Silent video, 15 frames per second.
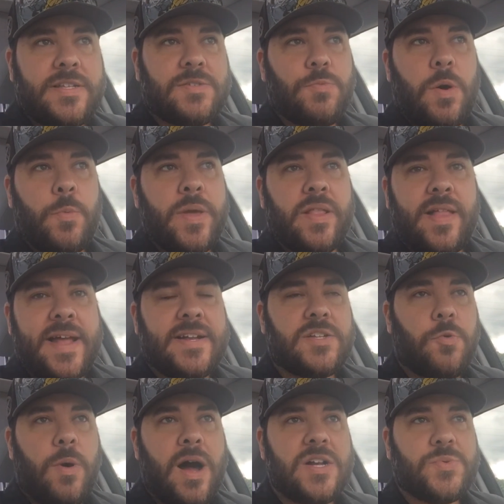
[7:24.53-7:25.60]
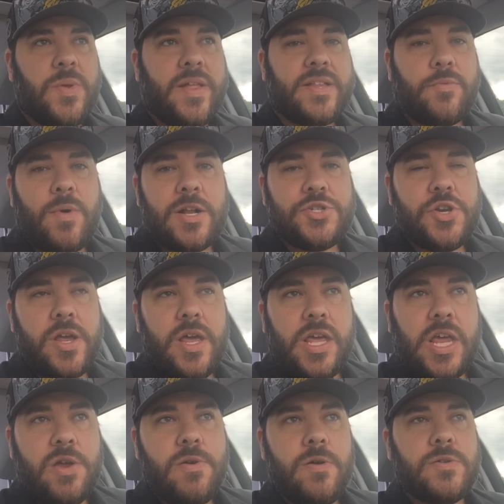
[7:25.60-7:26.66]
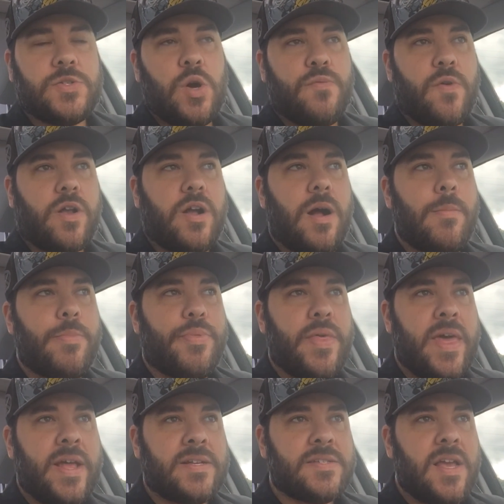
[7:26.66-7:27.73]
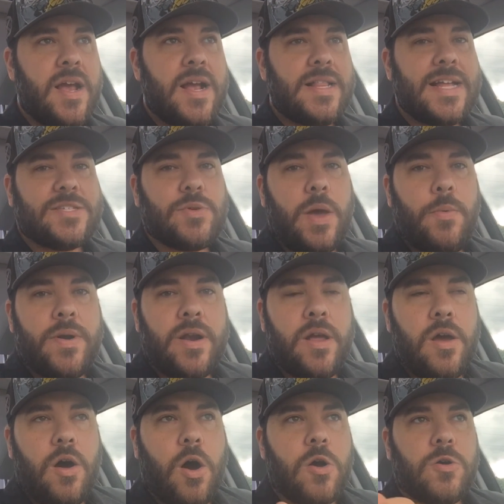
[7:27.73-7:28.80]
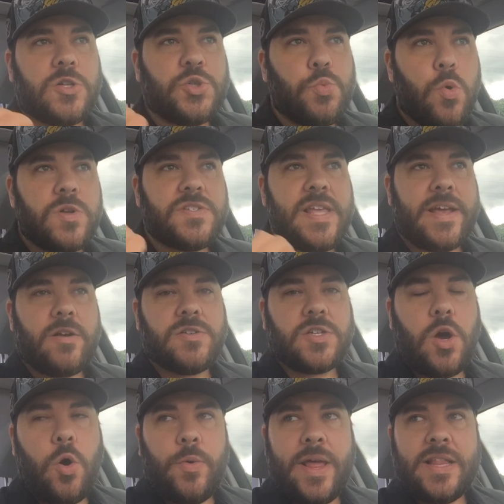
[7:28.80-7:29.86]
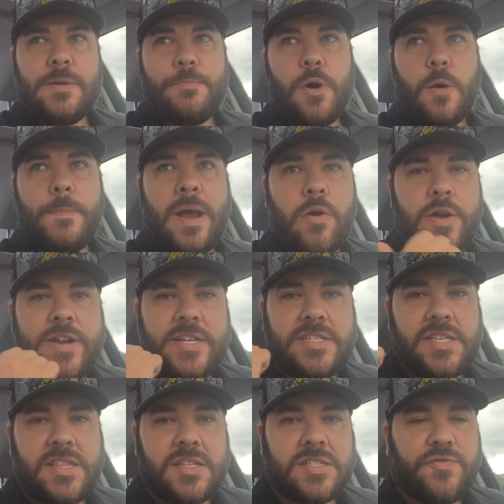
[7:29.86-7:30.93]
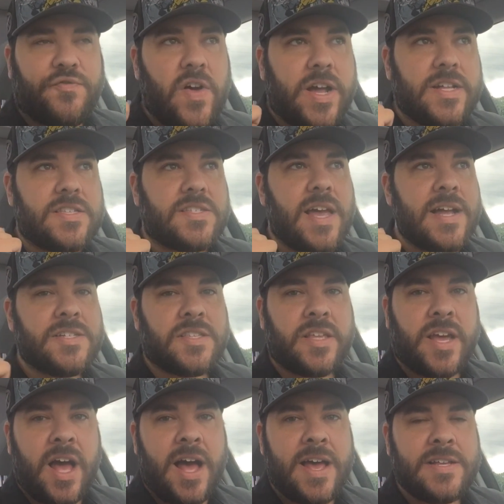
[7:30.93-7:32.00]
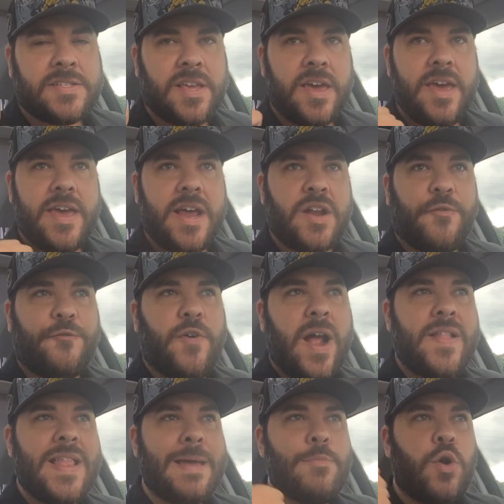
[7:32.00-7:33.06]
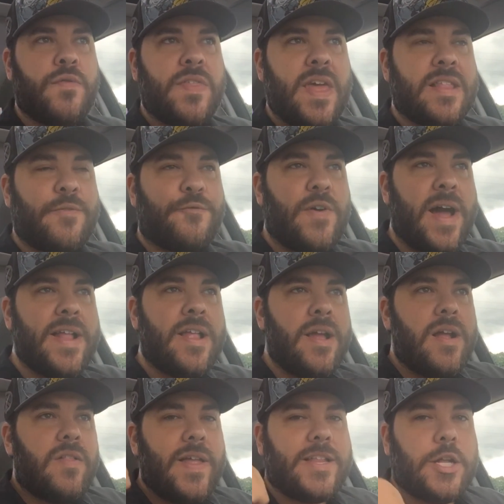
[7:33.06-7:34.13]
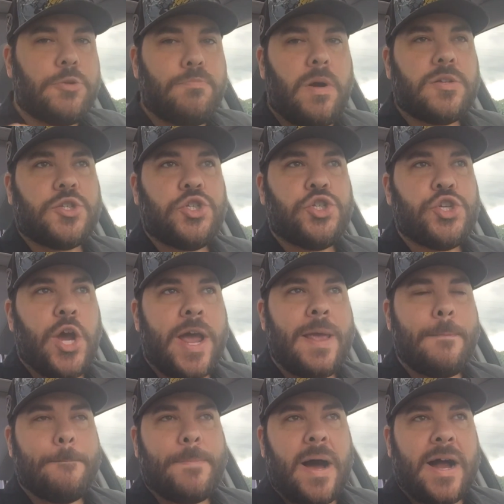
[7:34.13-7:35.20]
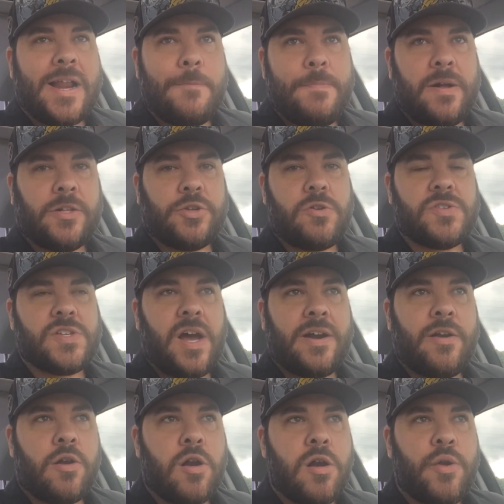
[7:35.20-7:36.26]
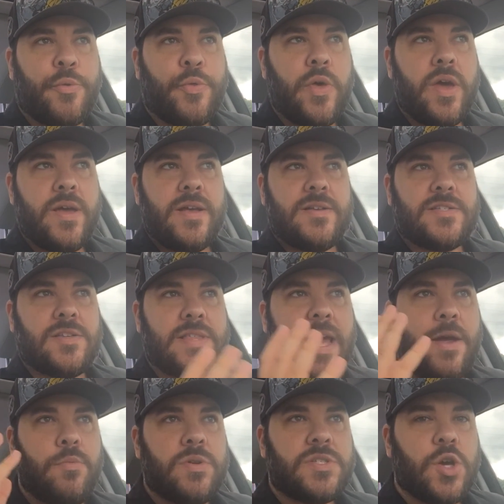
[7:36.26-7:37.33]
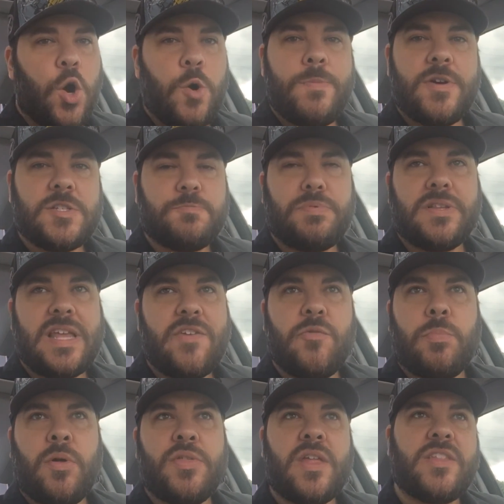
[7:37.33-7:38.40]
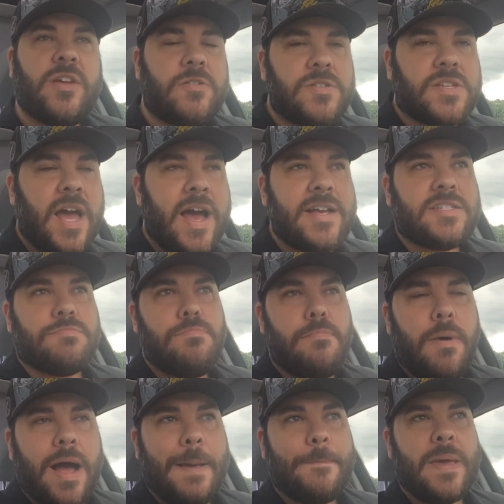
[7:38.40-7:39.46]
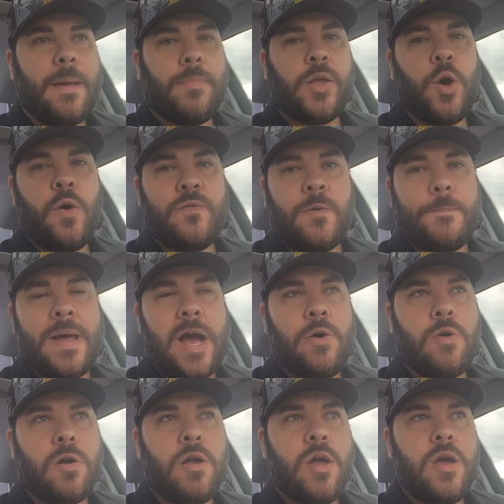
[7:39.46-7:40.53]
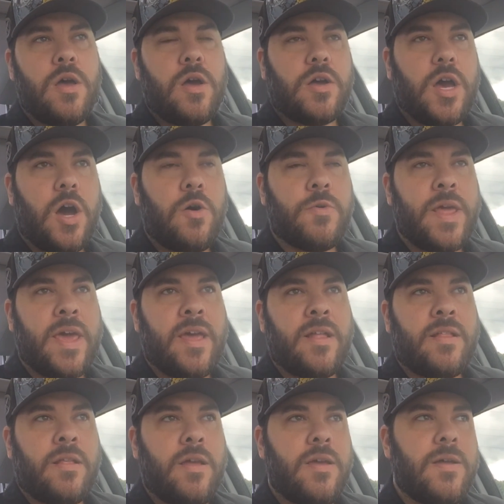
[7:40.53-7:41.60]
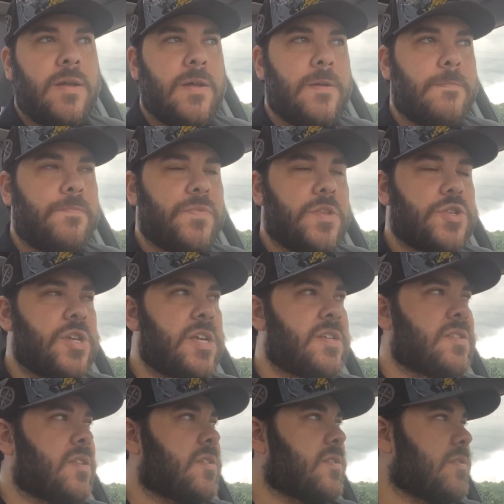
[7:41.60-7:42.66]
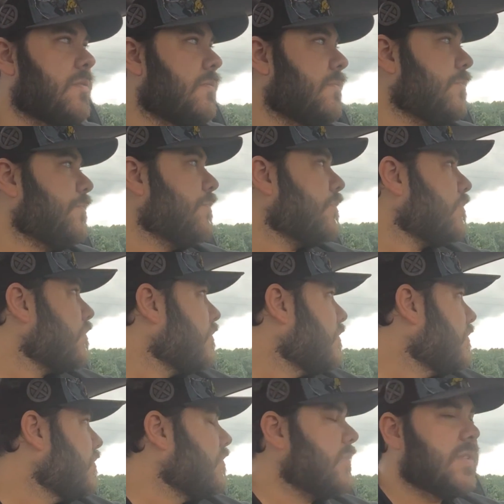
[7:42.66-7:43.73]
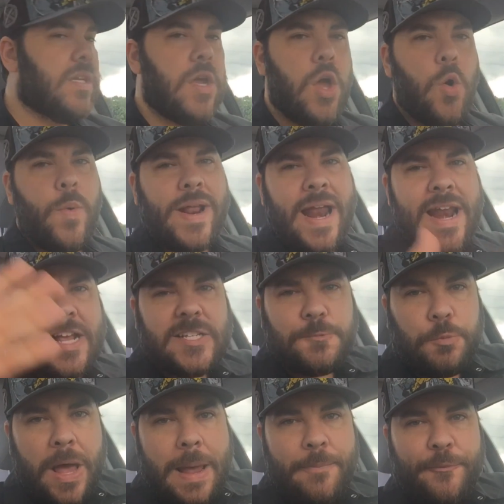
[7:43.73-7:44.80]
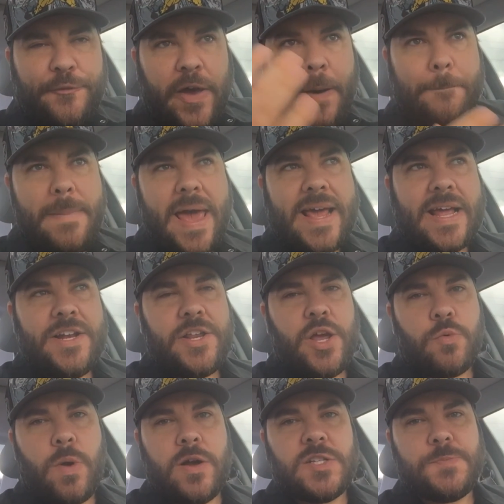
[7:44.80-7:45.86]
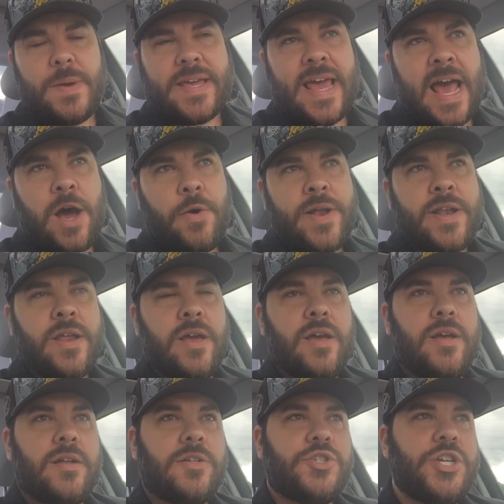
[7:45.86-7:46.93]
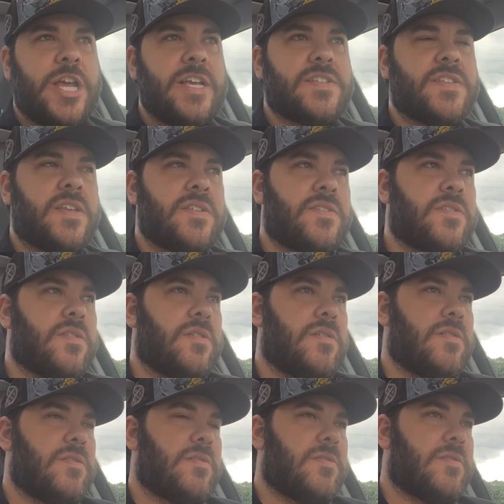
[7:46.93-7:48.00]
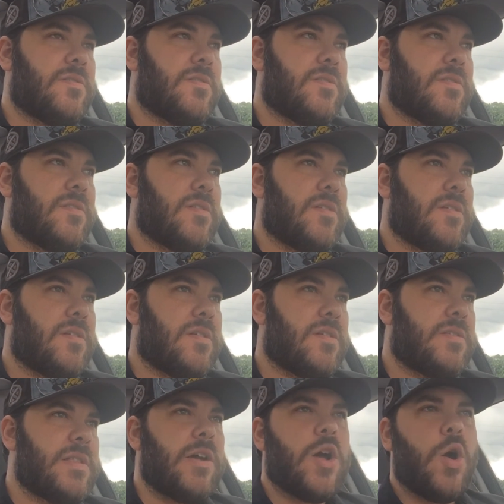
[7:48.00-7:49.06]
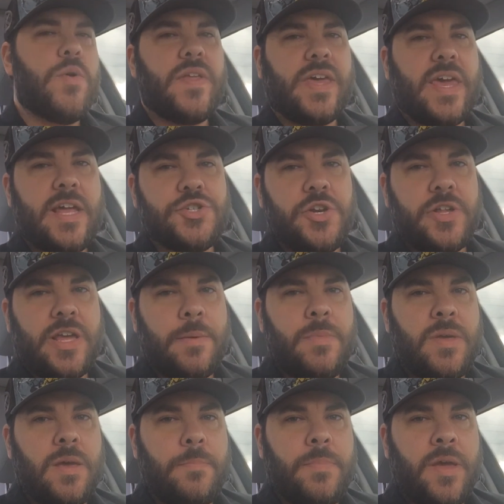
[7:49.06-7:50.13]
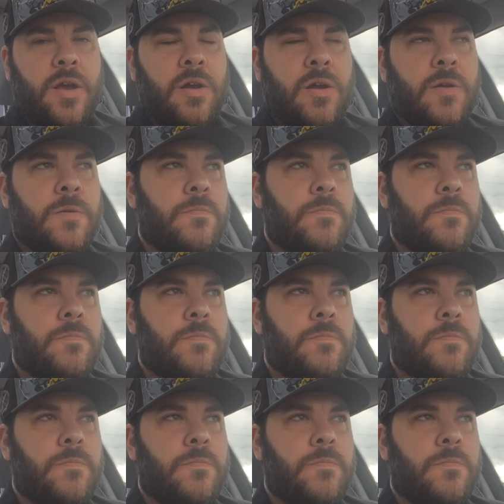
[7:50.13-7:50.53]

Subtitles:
It's what we like to watch. We like to watch heroes overcome things. That's why when Arnold Schwarzenegger's Conan the Barbarian, do you see the fucking sides of the guys he had to fight in that movie? They had to find like the most giant bodybuilders on Earth so that it was almost believable that those guys might be able to overpower Conan. Jesus. We gotta explain filmmaking to you, Rose McGowan? Jesus. Now go in the kitchen and get me a beer.